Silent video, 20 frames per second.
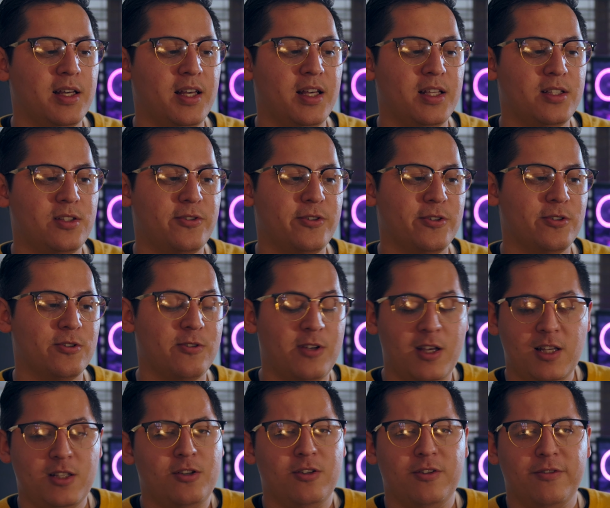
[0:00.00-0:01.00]
It's
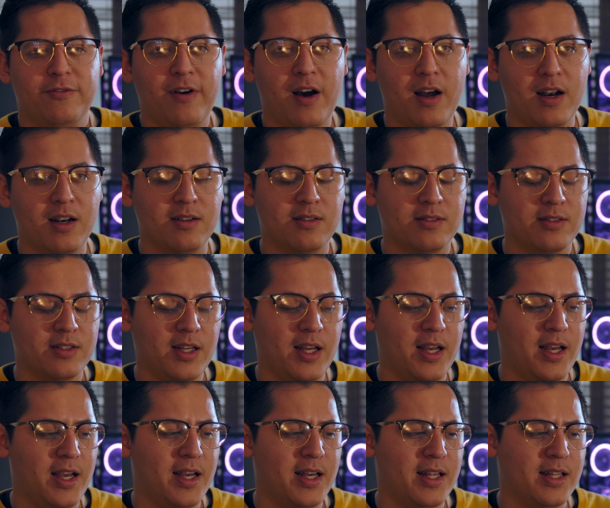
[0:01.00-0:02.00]
just fun.
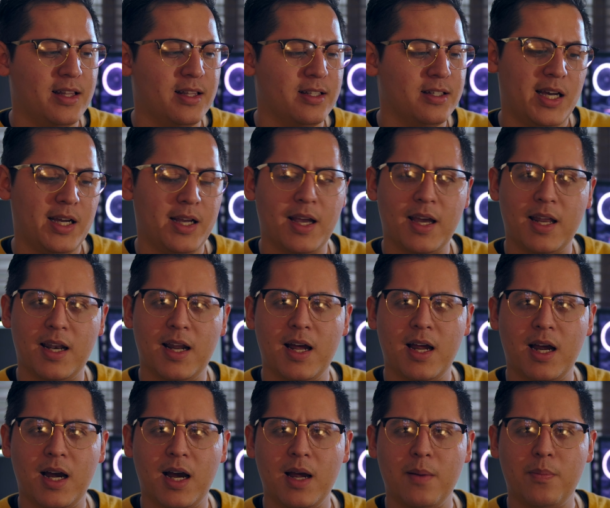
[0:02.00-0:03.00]
And again,
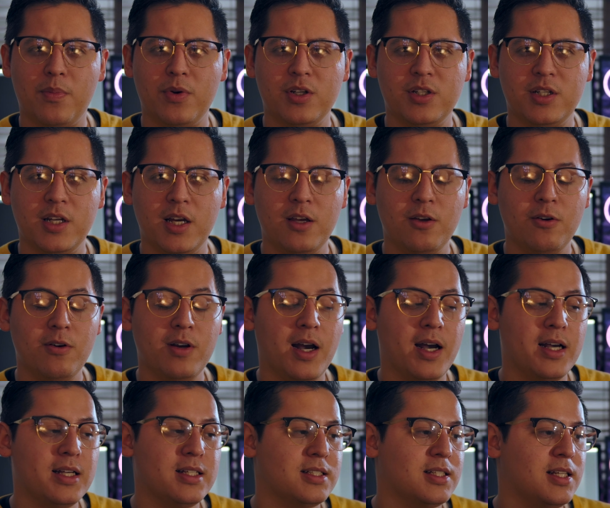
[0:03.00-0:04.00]
I appreciate you
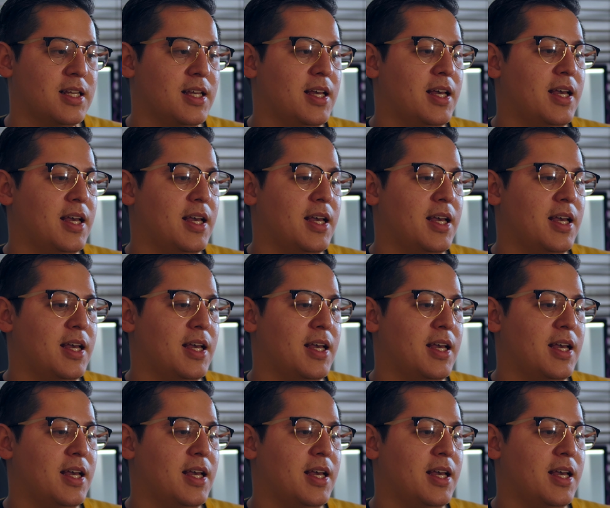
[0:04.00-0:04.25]
guys,